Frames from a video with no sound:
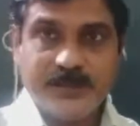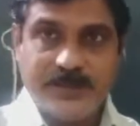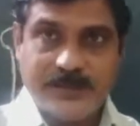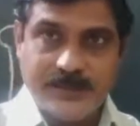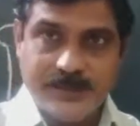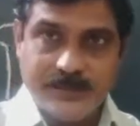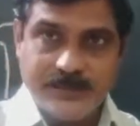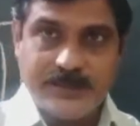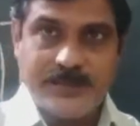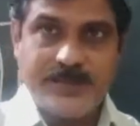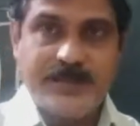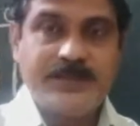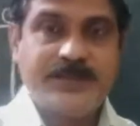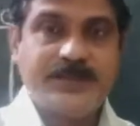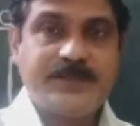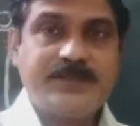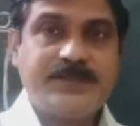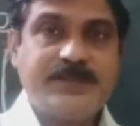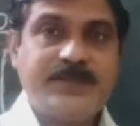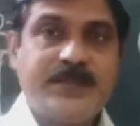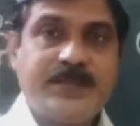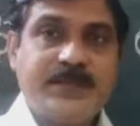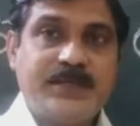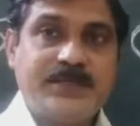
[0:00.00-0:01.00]
Let us
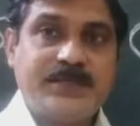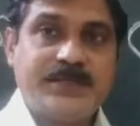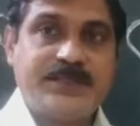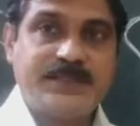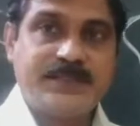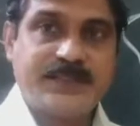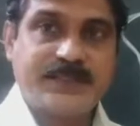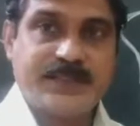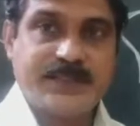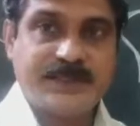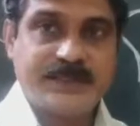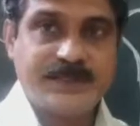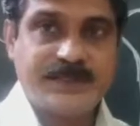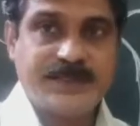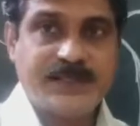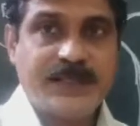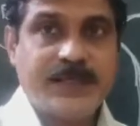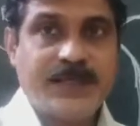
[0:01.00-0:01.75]
discuss